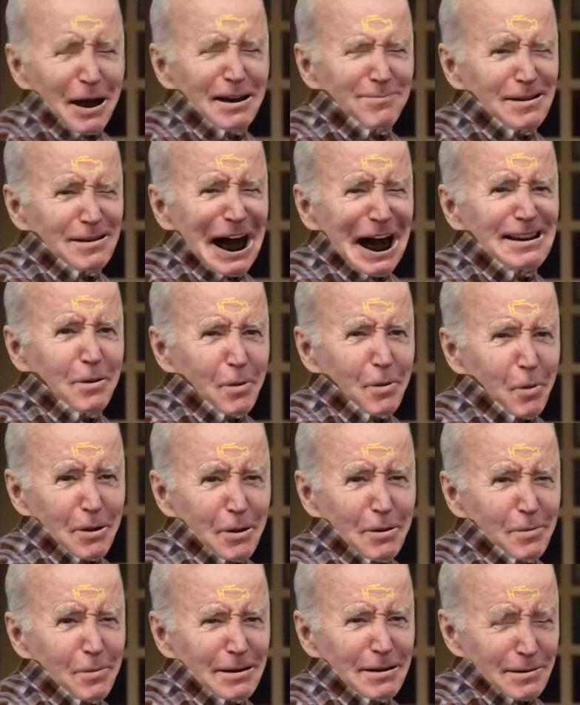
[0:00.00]
if that's true,
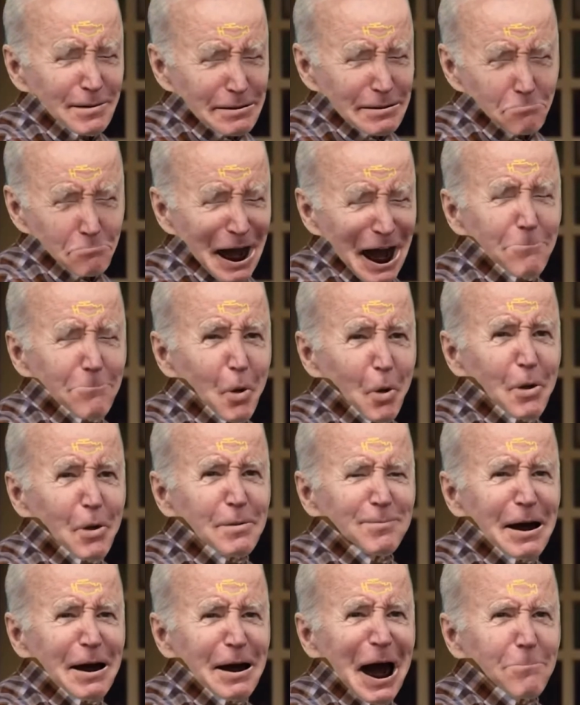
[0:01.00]
then the 8.5%
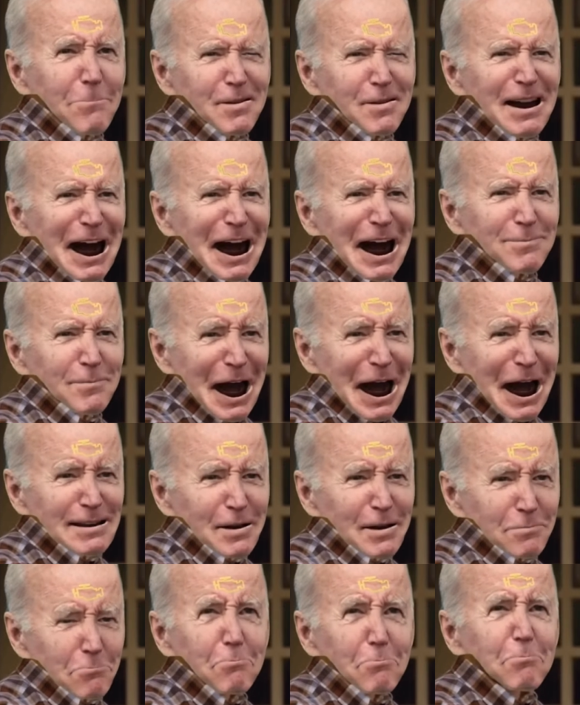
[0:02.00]
inflation
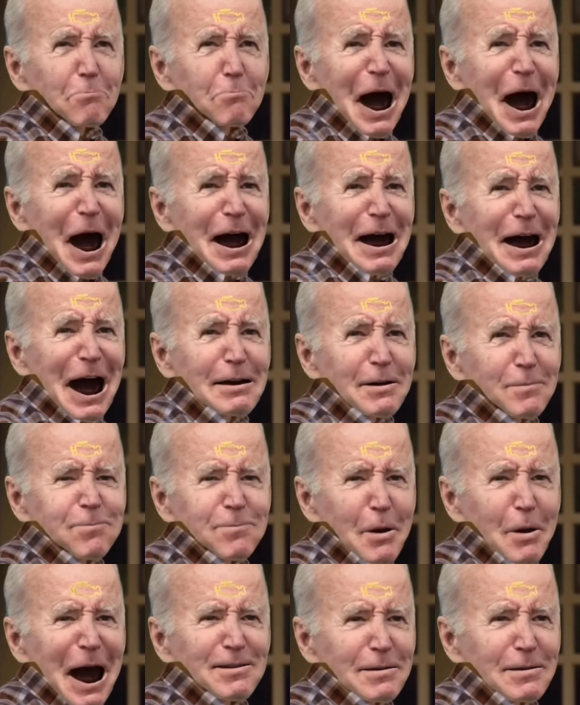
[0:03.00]
High gas
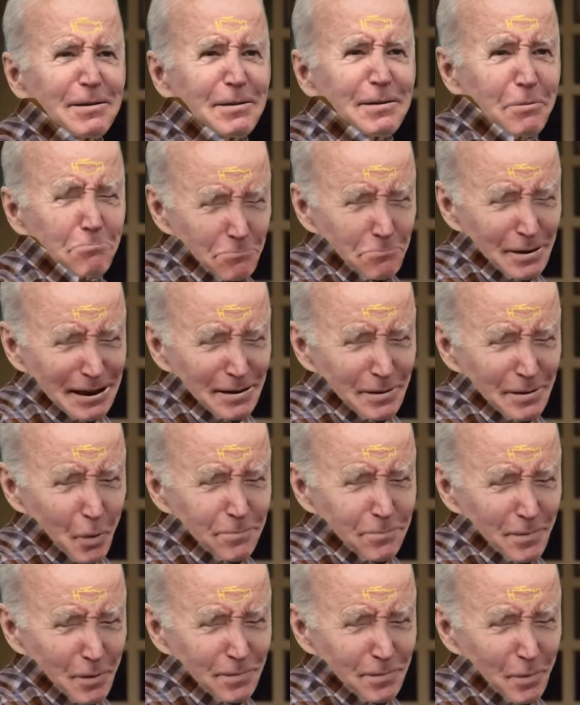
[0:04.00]
prices, my low
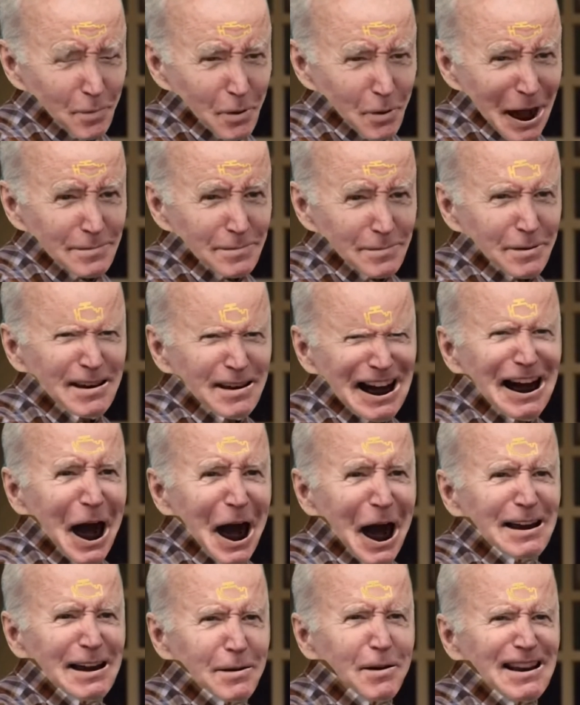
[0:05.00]
approval rating, and
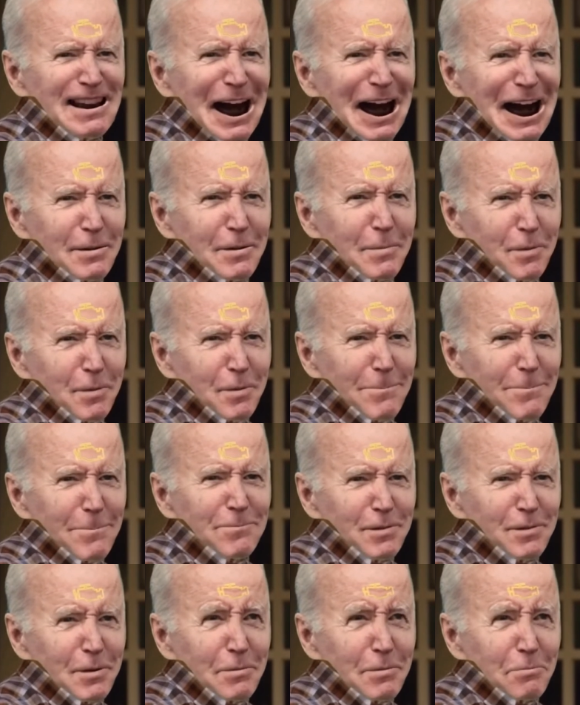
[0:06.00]
Hunter's legal
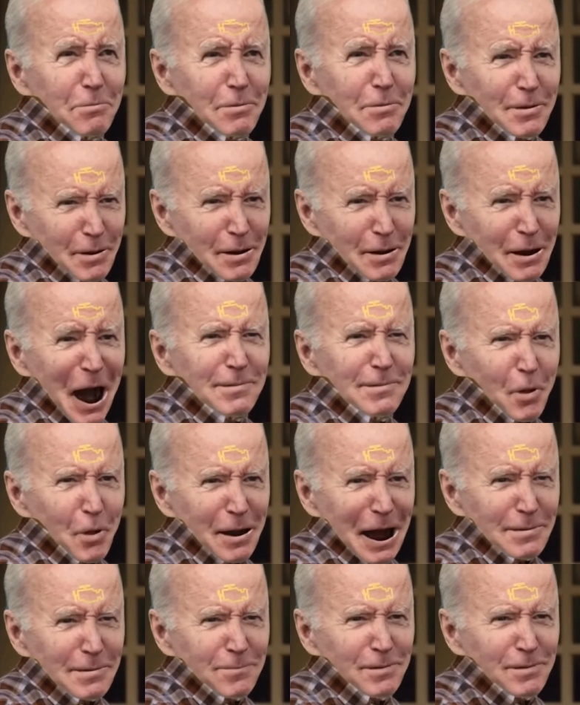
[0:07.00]
problems are all Trump's